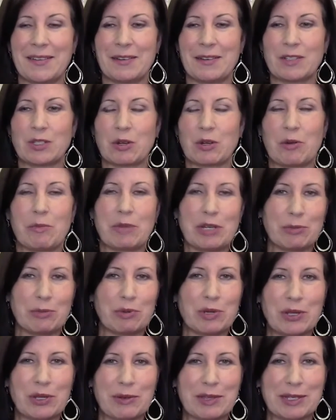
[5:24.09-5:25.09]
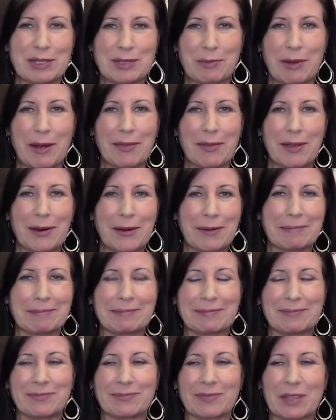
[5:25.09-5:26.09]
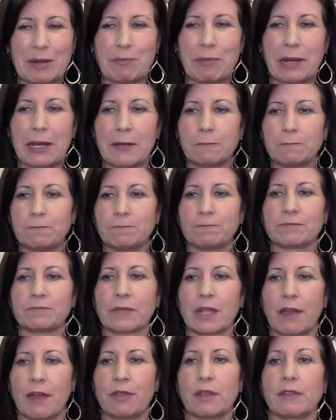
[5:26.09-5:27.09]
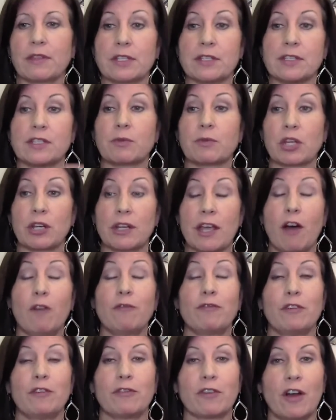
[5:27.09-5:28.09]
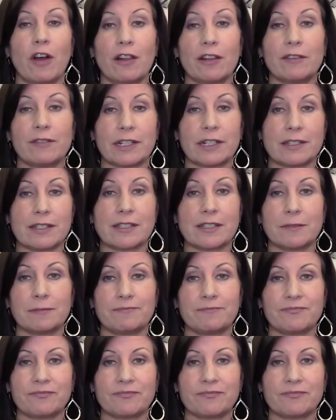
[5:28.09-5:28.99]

So I don't mean to put you on the spot there, but I think this is helpful for all of us.